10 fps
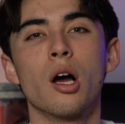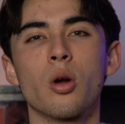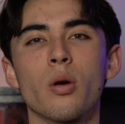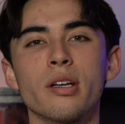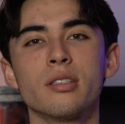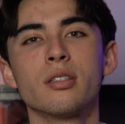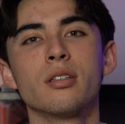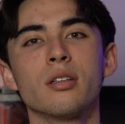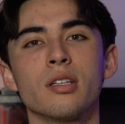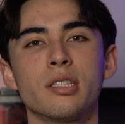According
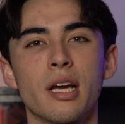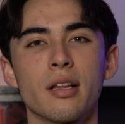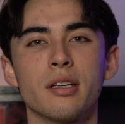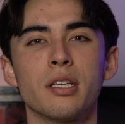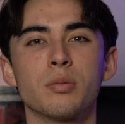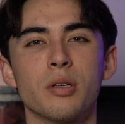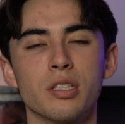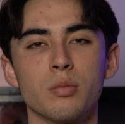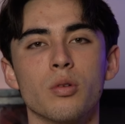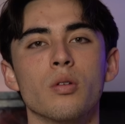to Le Chatelier's
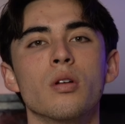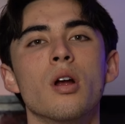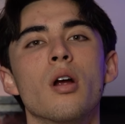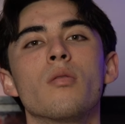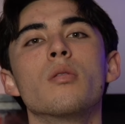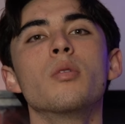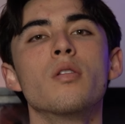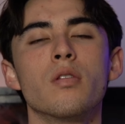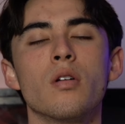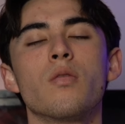principle,
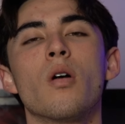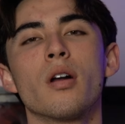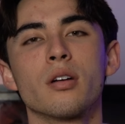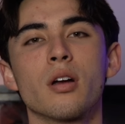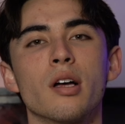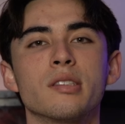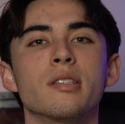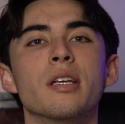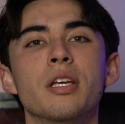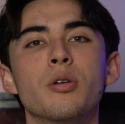removal of water causes
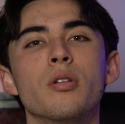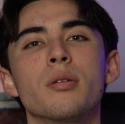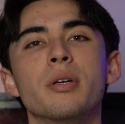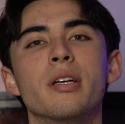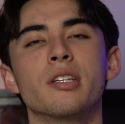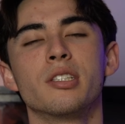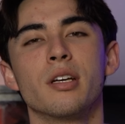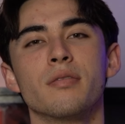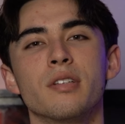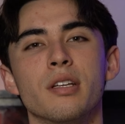the equilibria to
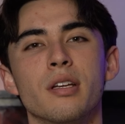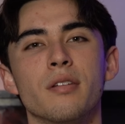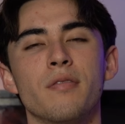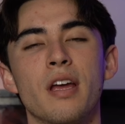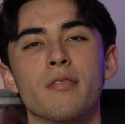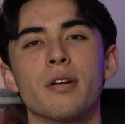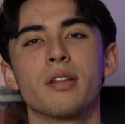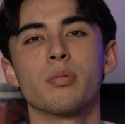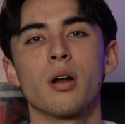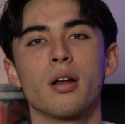shift, favoring
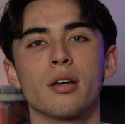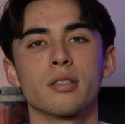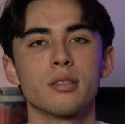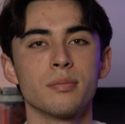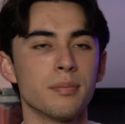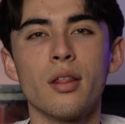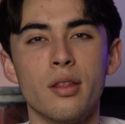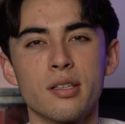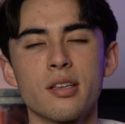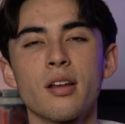the products.
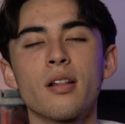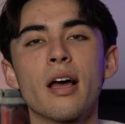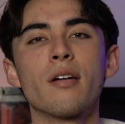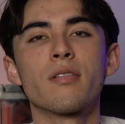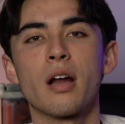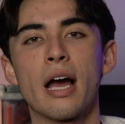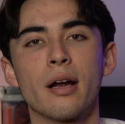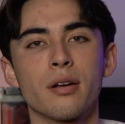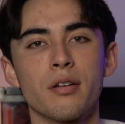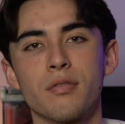This can allow for
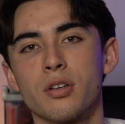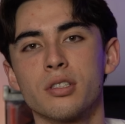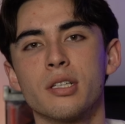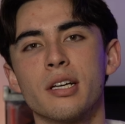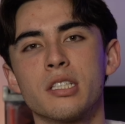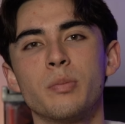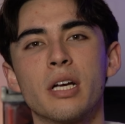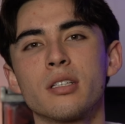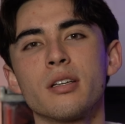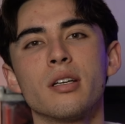higher conversion,
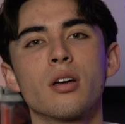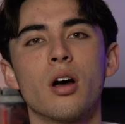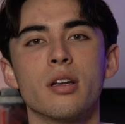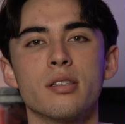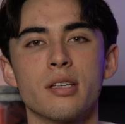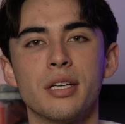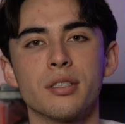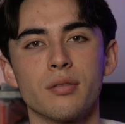especially in condensation